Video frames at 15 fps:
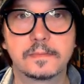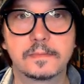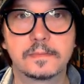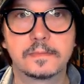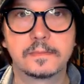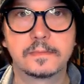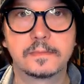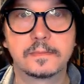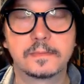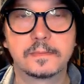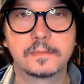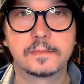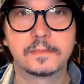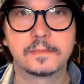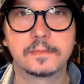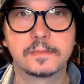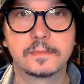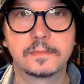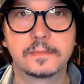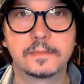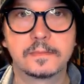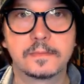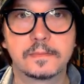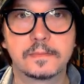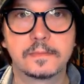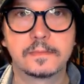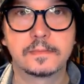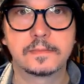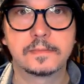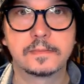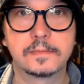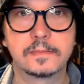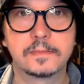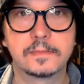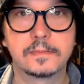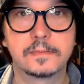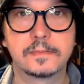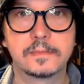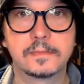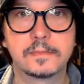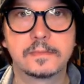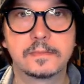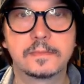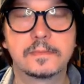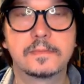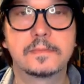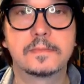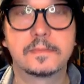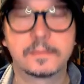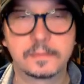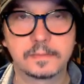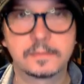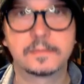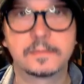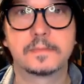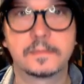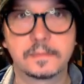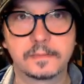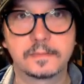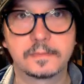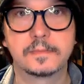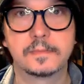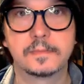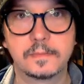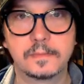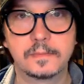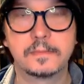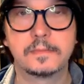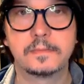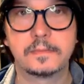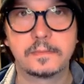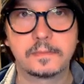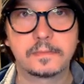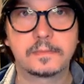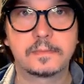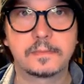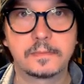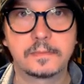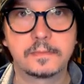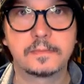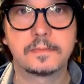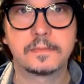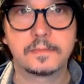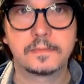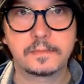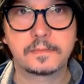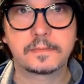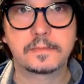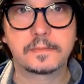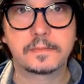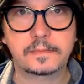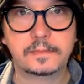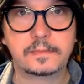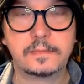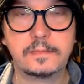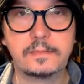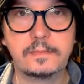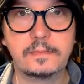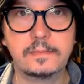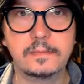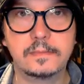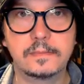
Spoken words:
This person isn't speaking.